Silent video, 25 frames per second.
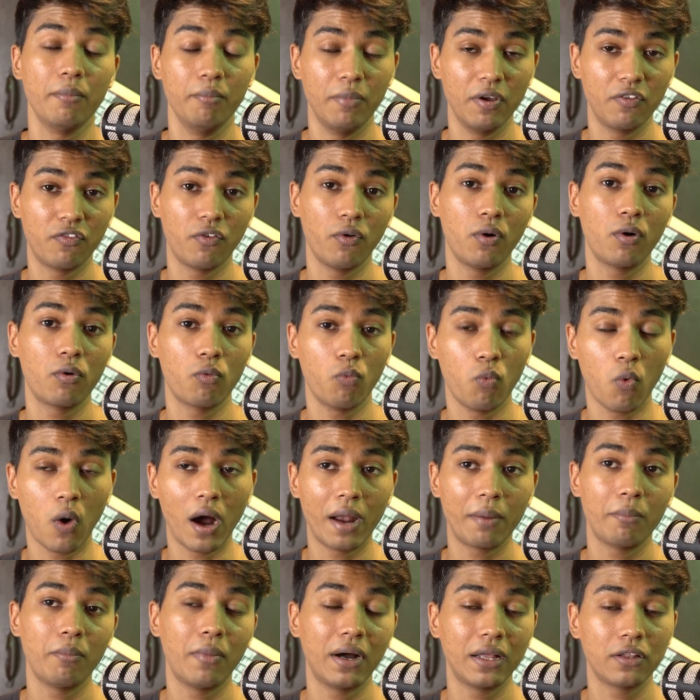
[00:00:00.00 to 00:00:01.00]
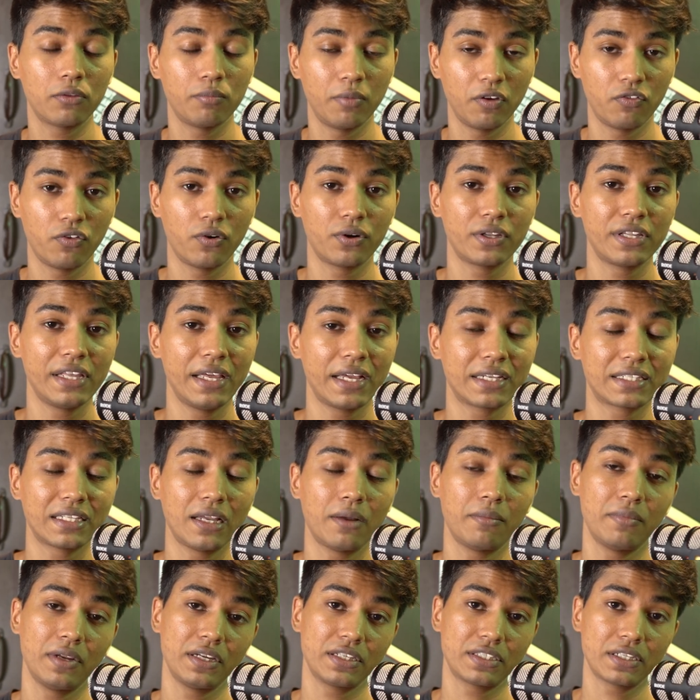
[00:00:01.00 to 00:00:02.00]
Before one month before the
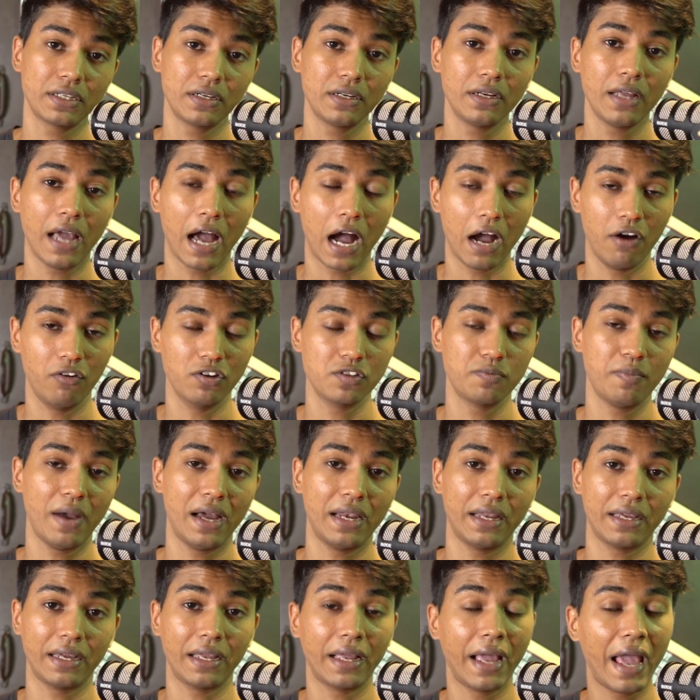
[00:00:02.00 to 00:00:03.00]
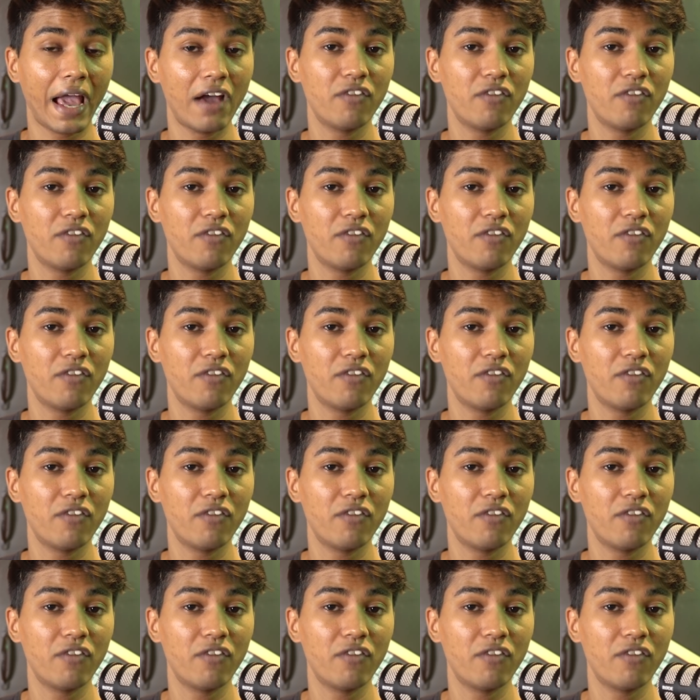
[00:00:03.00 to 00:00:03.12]
examination, I was panicking.